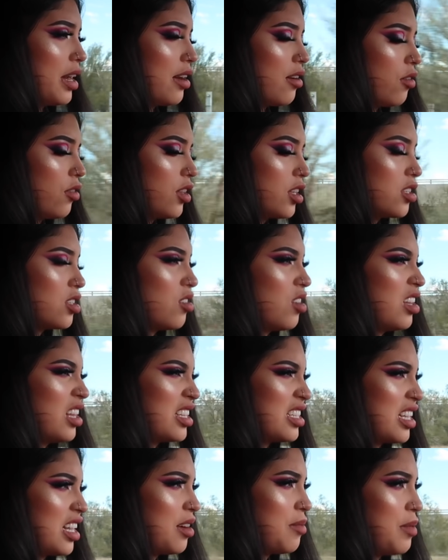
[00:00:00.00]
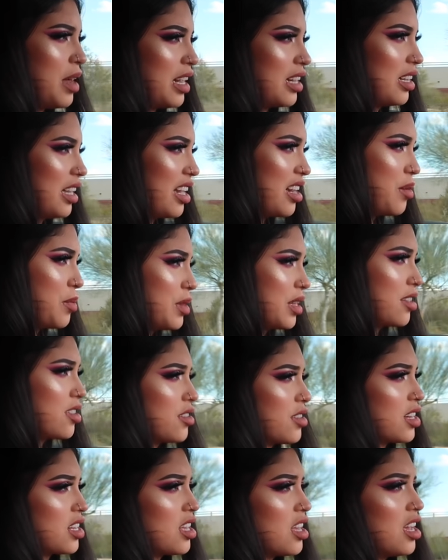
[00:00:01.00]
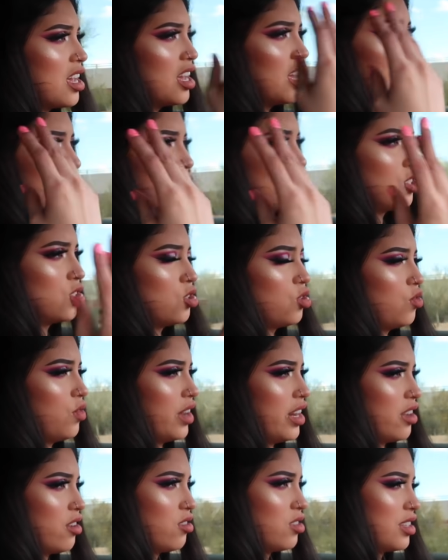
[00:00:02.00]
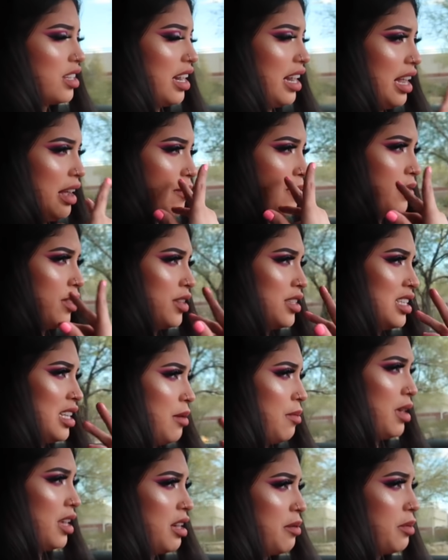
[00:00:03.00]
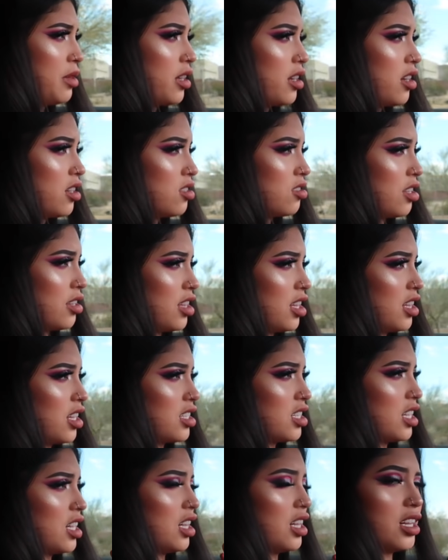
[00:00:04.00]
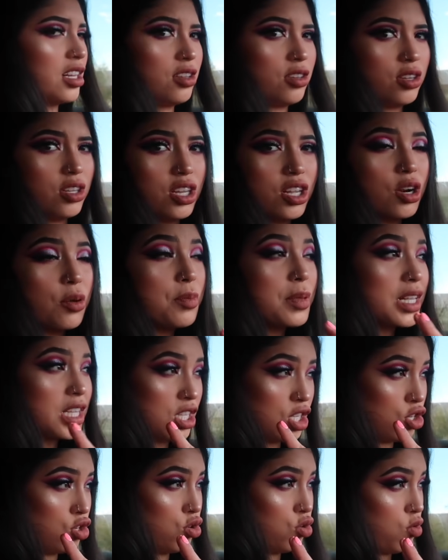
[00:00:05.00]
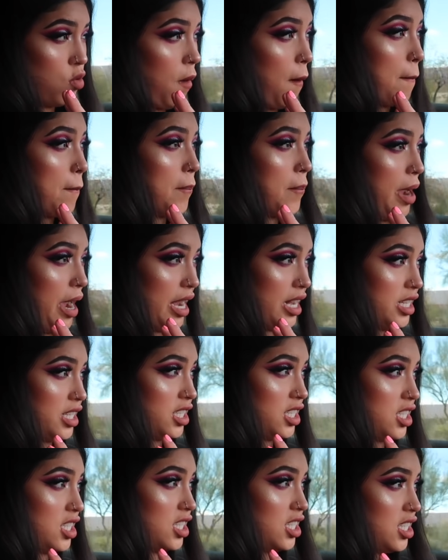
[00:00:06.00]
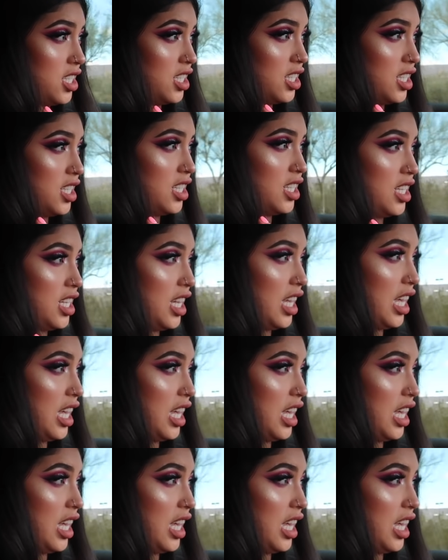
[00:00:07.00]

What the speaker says: I don't think so, unless I come back later, but that's already two videos that I have the same makeup look on, so I think that's like a little bit too much.